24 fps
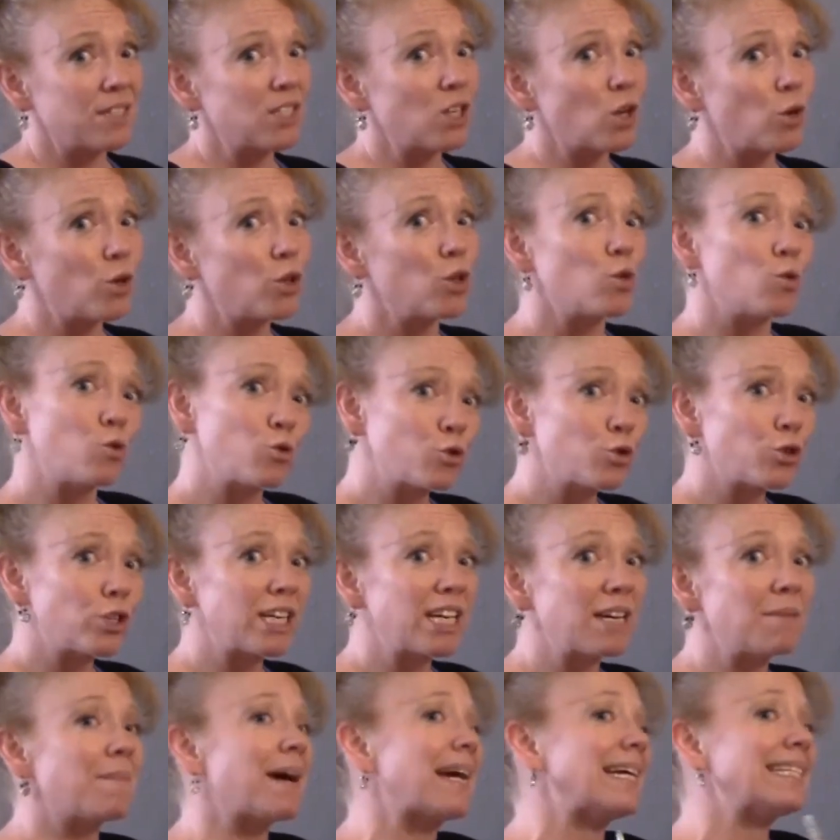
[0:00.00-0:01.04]
So
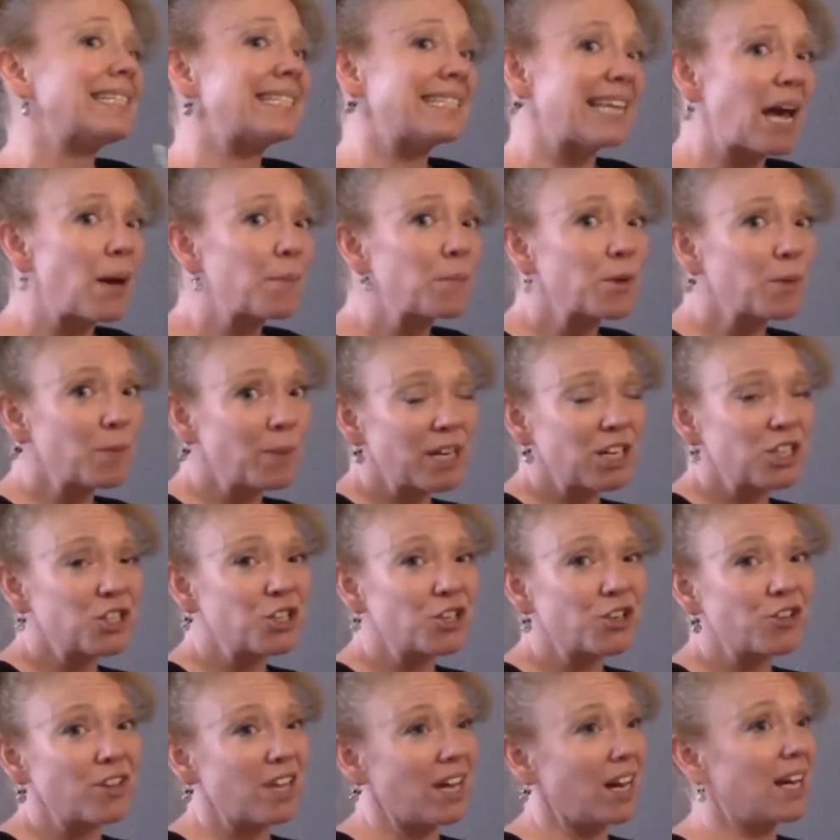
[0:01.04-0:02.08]
usually my sample
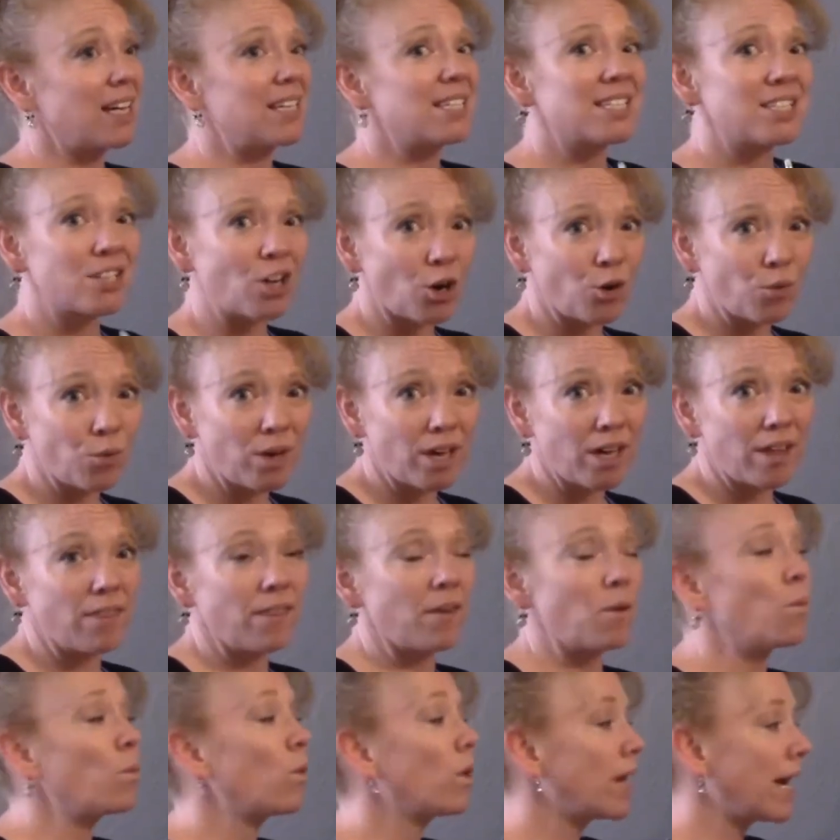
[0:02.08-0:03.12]
picture that I start
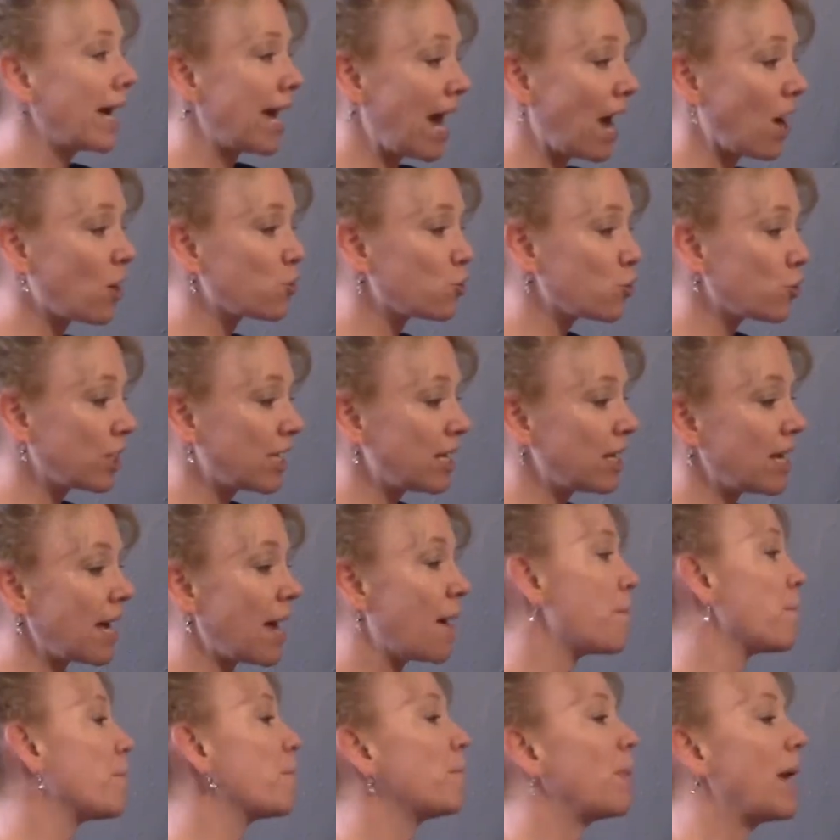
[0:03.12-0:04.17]
with, what I actually
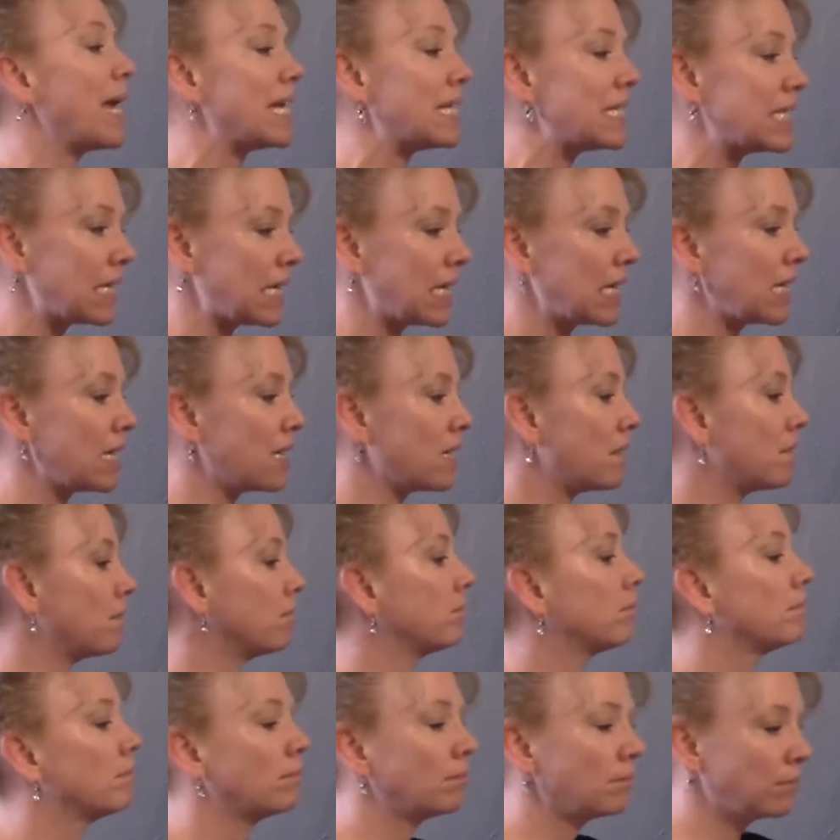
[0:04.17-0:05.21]
am
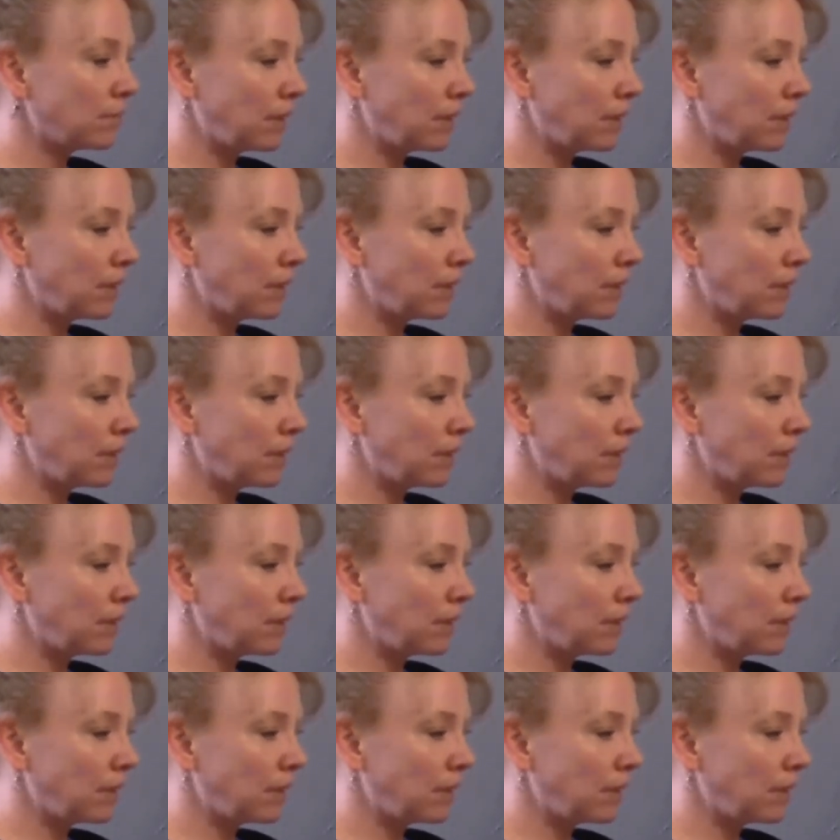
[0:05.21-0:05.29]
painting